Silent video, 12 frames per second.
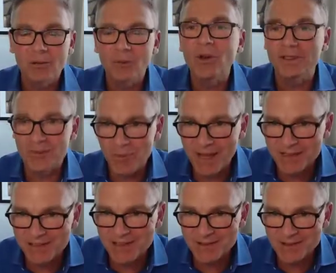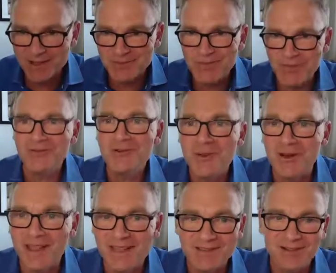Well, it depends is the first part
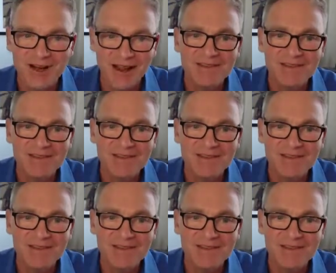of the answer.